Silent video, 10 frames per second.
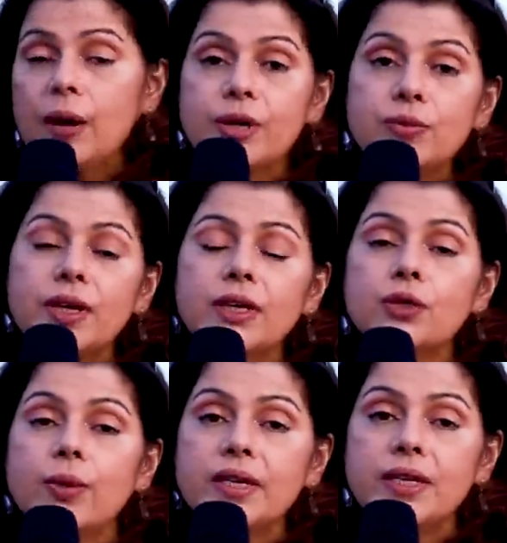between
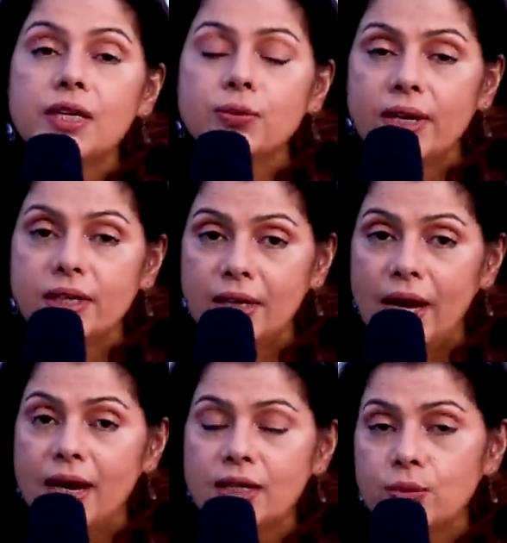2020
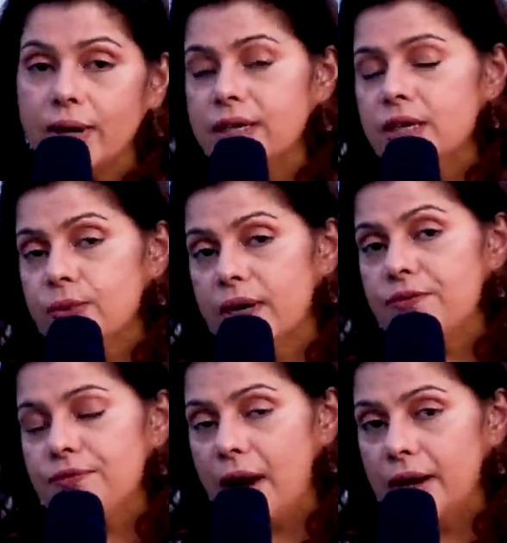and
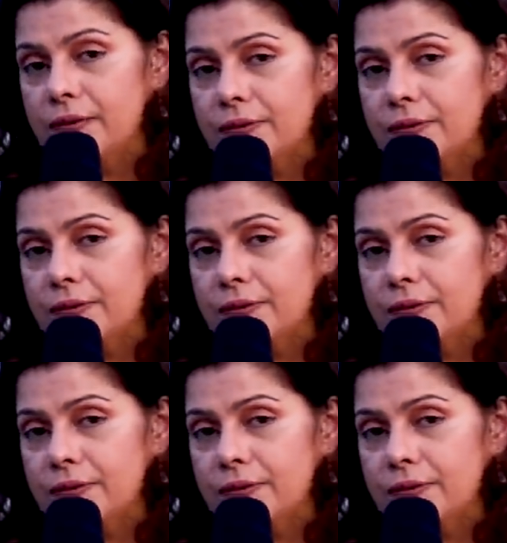2025,